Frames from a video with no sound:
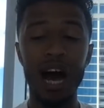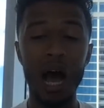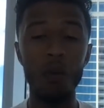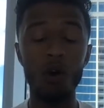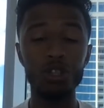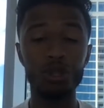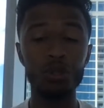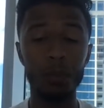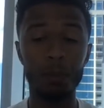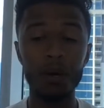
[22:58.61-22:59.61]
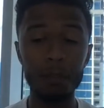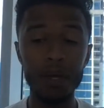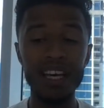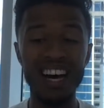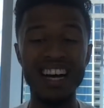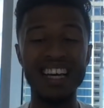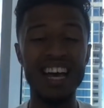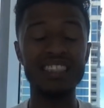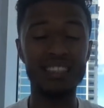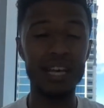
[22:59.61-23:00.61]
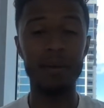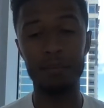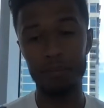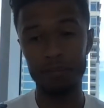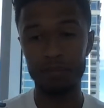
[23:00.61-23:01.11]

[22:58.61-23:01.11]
I want you to put me against him.